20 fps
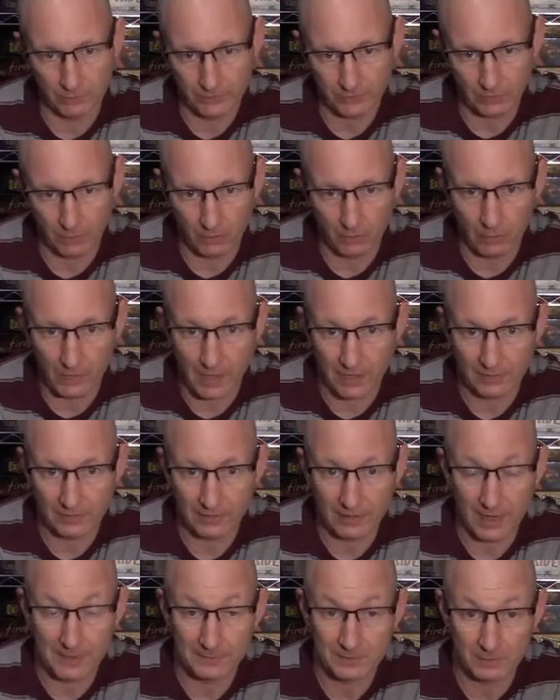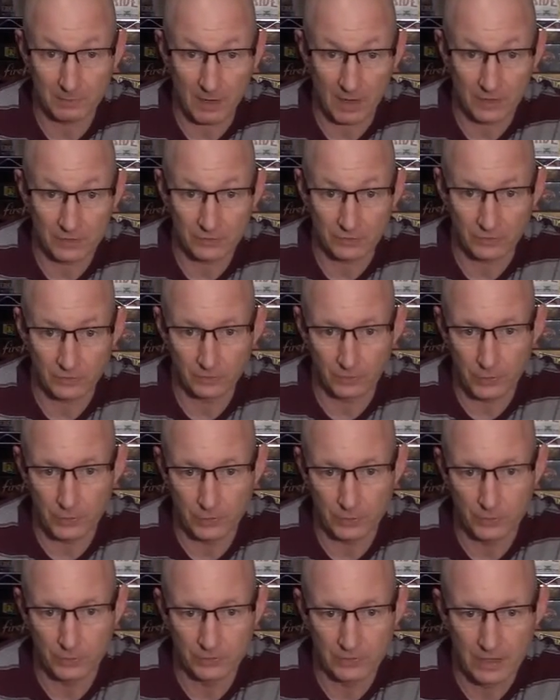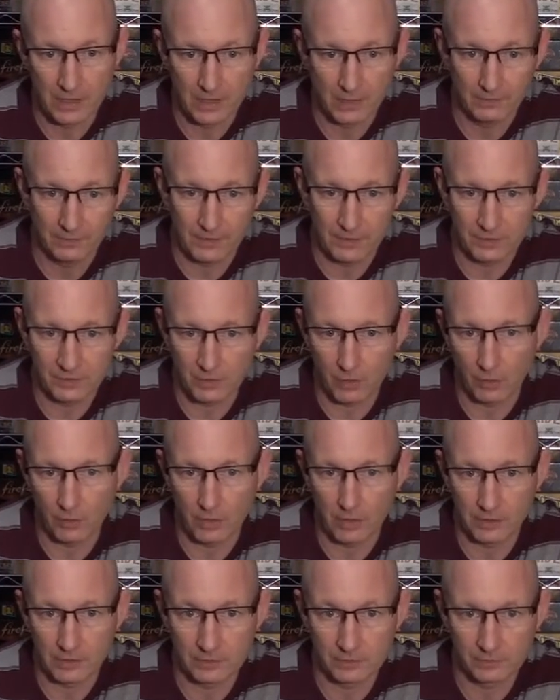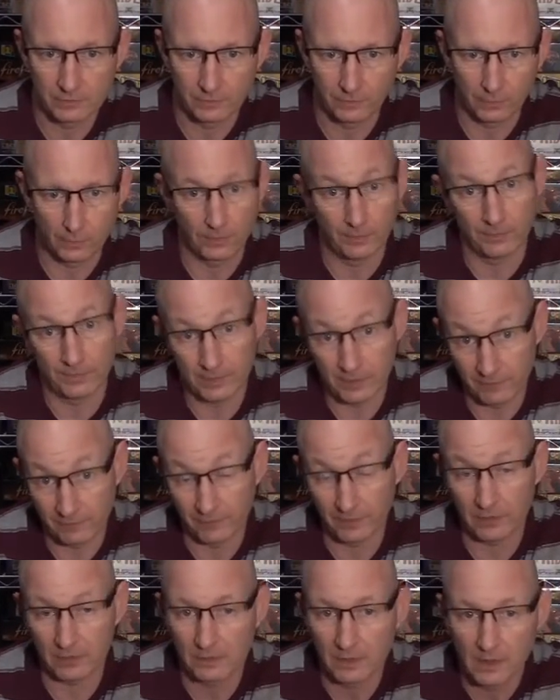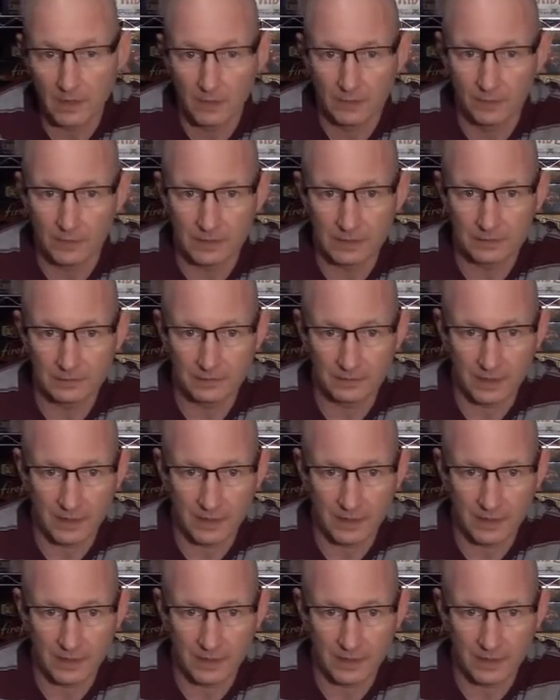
So a lot of the times the modules will use these tokens for the different things that the